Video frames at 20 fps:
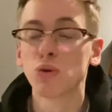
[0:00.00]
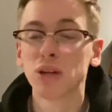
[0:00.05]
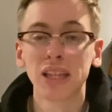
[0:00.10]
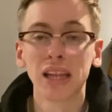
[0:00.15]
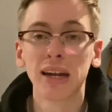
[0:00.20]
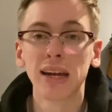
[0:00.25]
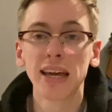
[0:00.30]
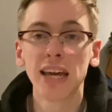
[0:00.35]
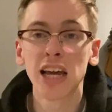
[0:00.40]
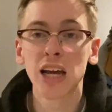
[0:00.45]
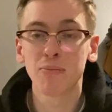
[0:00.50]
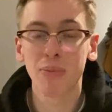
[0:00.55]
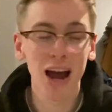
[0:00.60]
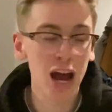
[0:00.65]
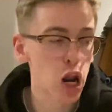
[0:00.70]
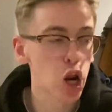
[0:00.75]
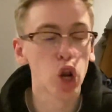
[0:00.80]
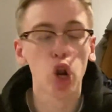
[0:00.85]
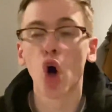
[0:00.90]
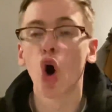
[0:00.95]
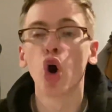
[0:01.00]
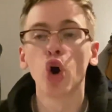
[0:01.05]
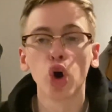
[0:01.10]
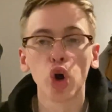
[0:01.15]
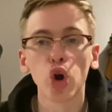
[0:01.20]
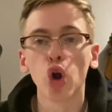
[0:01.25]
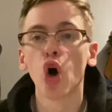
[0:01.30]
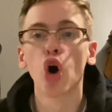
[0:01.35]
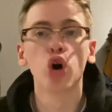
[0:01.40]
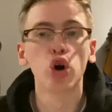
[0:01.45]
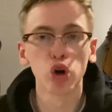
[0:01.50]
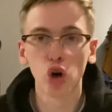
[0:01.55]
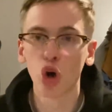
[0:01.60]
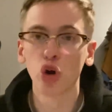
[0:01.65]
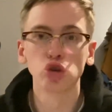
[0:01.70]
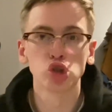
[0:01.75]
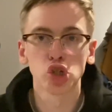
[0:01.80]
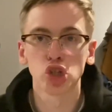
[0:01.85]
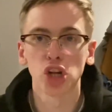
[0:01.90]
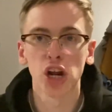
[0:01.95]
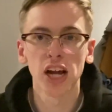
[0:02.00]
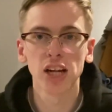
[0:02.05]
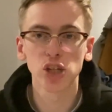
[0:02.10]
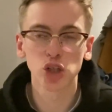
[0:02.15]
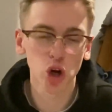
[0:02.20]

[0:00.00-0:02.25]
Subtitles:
the league by a long, long, long stretch.